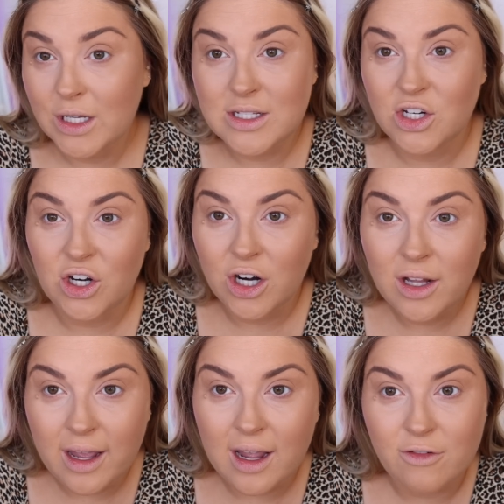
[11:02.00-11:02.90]
because, you know,
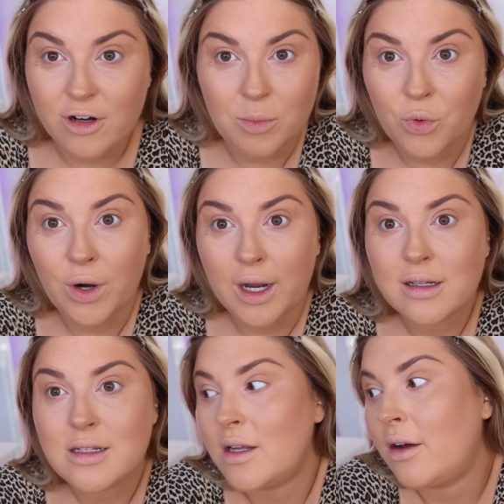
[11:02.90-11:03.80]
like, I've already bought
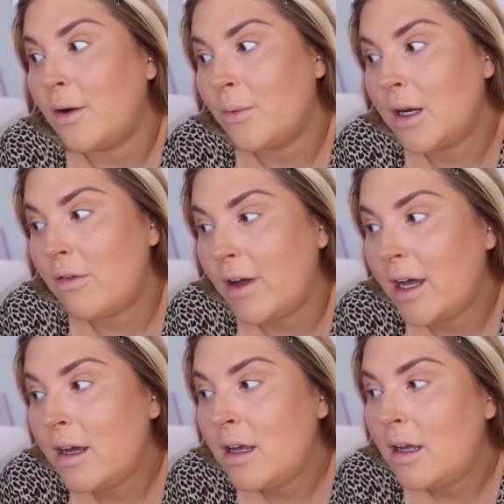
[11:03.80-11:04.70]
it, so whatever.